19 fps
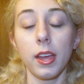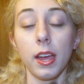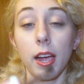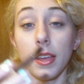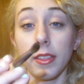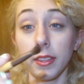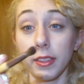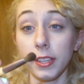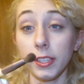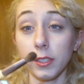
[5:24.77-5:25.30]

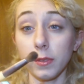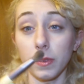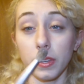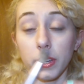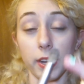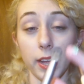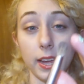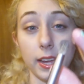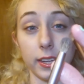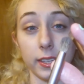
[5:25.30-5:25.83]
And then this one
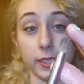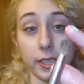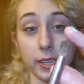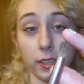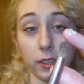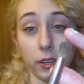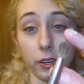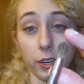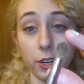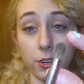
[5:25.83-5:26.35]
has a
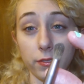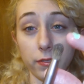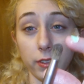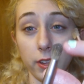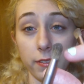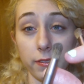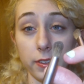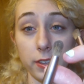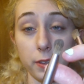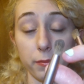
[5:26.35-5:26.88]
large
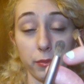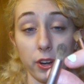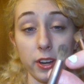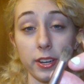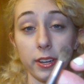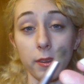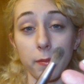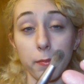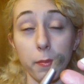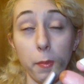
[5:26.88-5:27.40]
fluffy
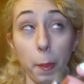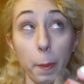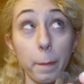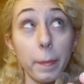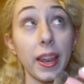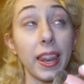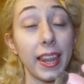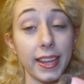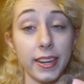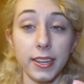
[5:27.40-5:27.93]

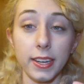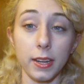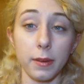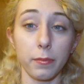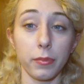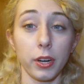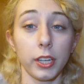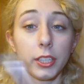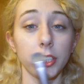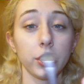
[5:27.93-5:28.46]
blending
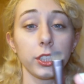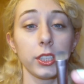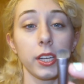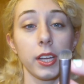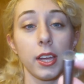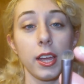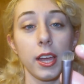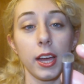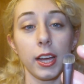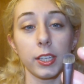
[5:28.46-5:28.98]
brush
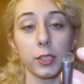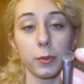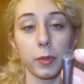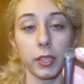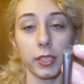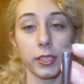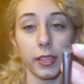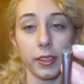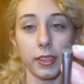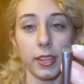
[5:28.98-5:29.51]
as well
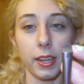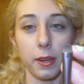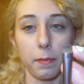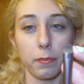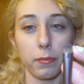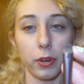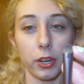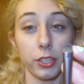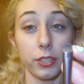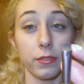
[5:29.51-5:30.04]
as a thick
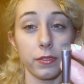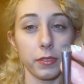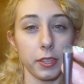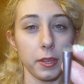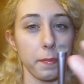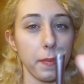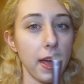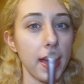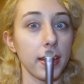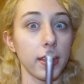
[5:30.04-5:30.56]
brush for really
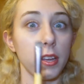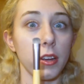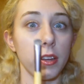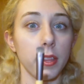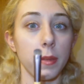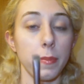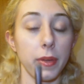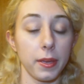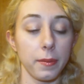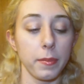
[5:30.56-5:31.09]
packing on
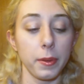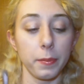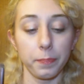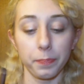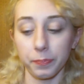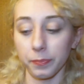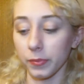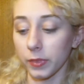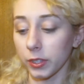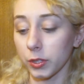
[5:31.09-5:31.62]
the pigment.
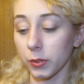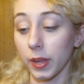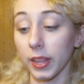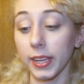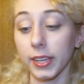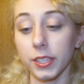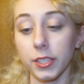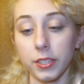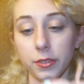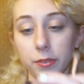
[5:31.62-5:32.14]
So I
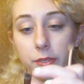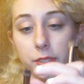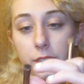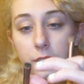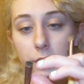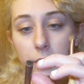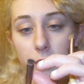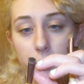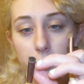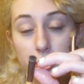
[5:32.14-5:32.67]
like to use
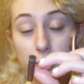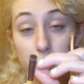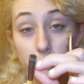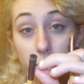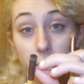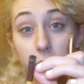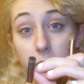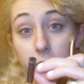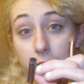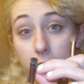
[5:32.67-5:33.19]
the
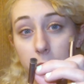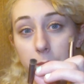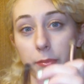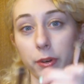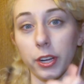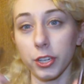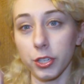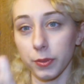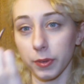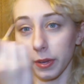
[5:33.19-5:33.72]
short, thick
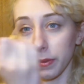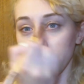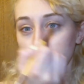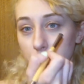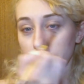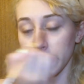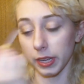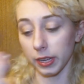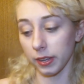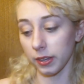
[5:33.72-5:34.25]
brush when I'm
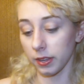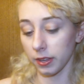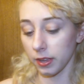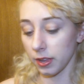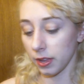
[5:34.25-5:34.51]
doing